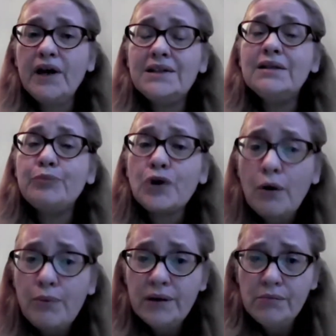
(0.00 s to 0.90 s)
But the
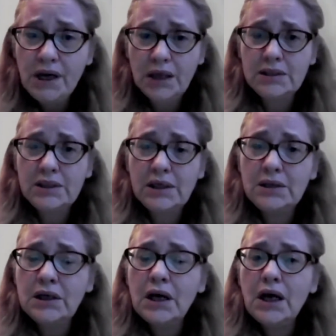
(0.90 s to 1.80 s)
problem is
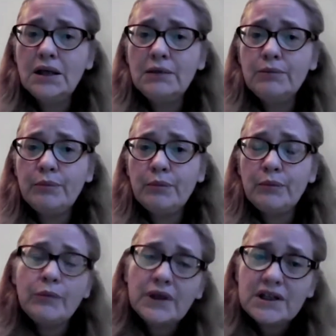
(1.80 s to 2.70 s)
that the
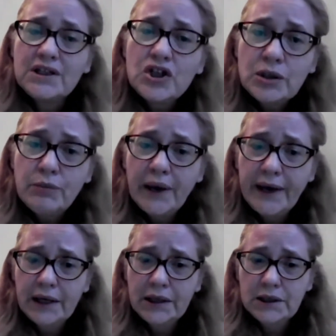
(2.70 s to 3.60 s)
decision
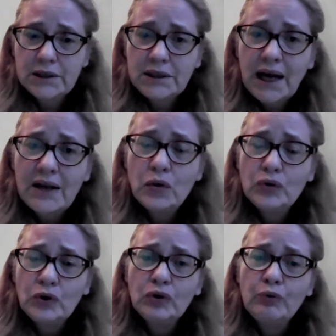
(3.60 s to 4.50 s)
makers
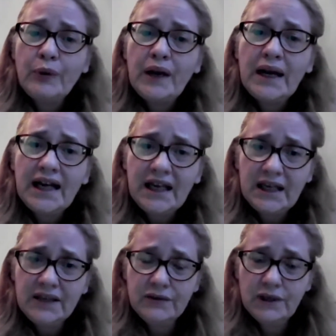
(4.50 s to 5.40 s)
that don't
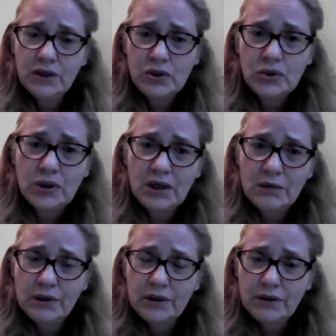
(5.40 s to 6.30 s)
believe in
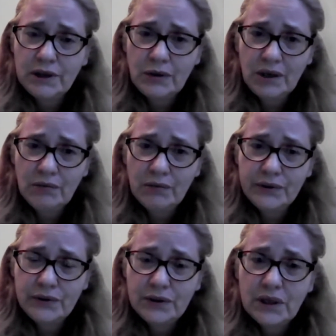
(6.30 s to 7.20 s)
sustainable
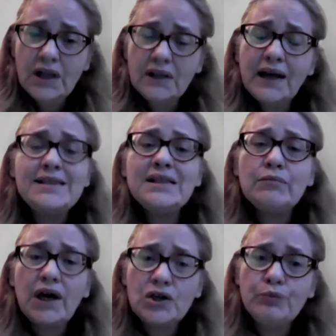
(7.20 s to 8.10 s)
renewables. That's the
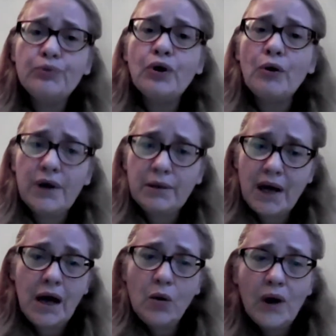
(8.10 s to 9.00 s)
major problem,
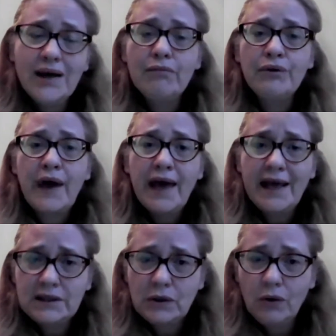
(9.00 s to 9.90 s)
how I
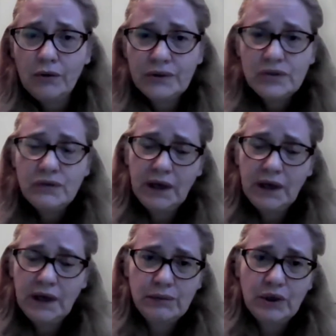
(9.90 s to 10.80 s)
read all these
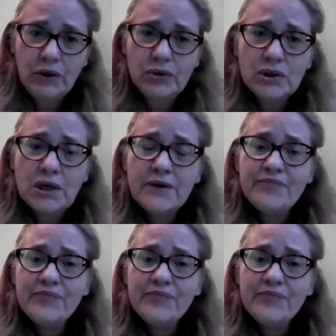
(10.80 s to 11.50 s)
things, because